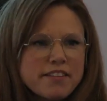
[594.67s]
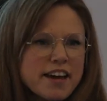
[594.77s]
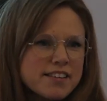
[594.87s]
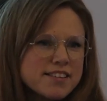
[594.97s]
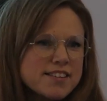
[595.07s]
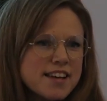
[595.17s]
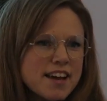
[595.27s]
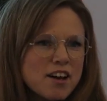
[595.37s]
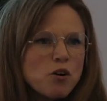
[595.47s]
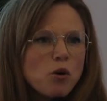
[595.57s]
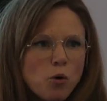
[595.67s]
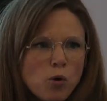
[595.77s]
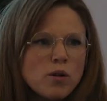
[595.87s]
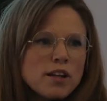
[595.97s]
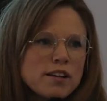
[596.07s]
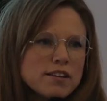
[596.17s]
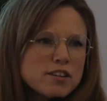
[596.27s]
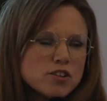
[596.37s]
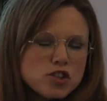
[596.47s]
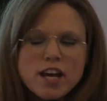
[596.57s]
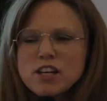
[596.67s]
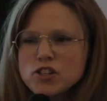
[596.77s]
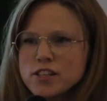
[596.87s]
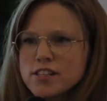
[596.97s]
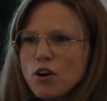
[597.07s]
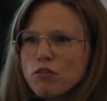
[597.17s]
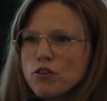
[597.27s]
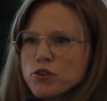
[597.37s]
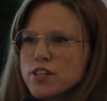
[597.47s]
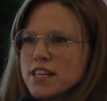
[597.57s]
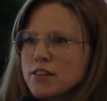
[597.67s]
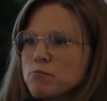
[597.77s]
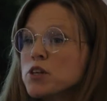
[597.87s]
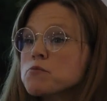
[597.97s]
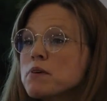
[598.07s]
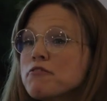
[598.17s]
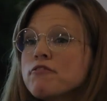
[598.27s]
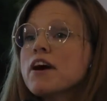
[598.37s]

that all changes of routine must be